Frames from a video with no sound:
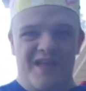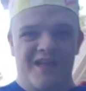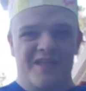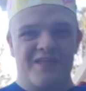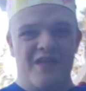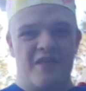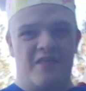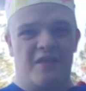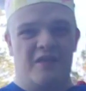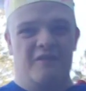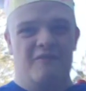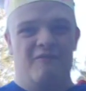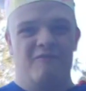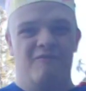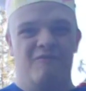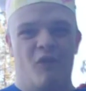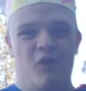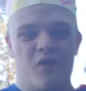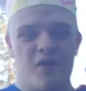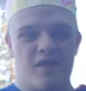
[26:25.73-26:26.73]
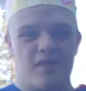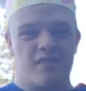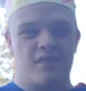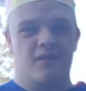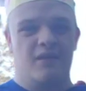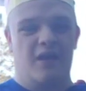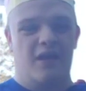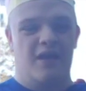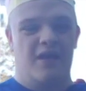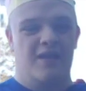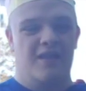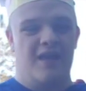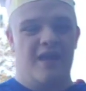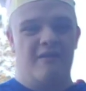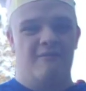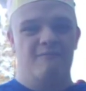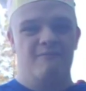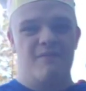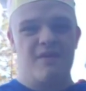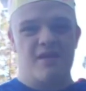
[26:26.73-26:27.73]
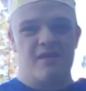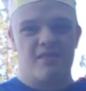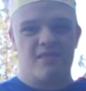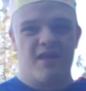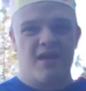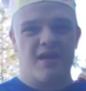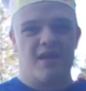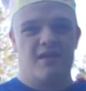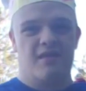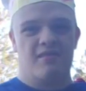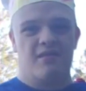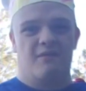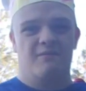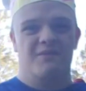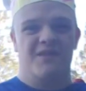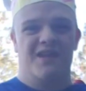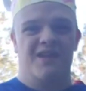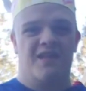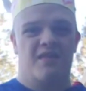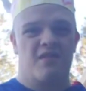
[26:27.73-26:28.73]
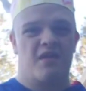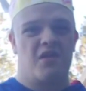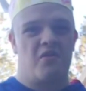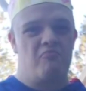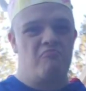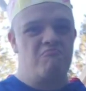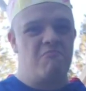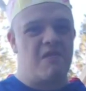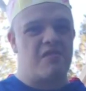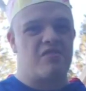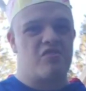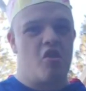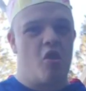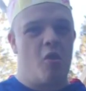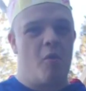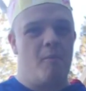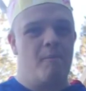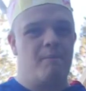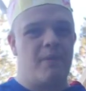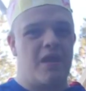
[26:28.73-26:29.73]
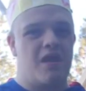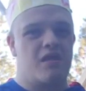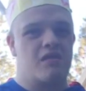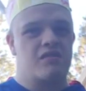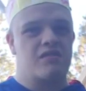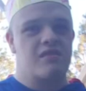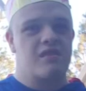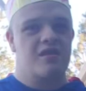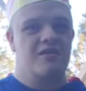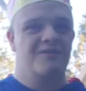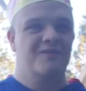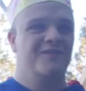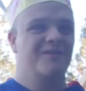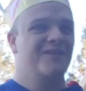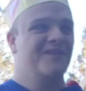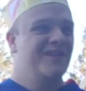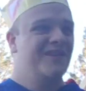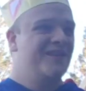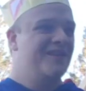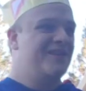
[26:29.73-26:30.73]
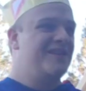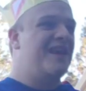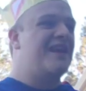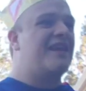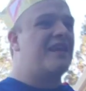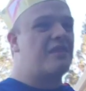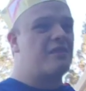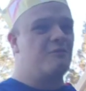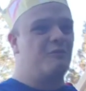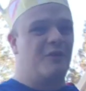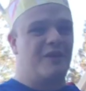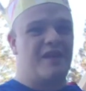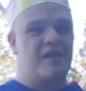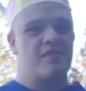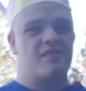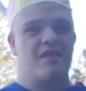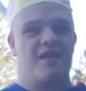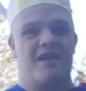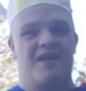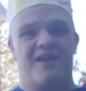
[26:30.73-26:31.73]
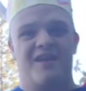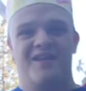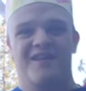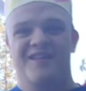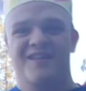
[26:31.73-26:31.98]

there's a voice line of me saying something. It's like, Mr. Beast. Yeah, that's what I say.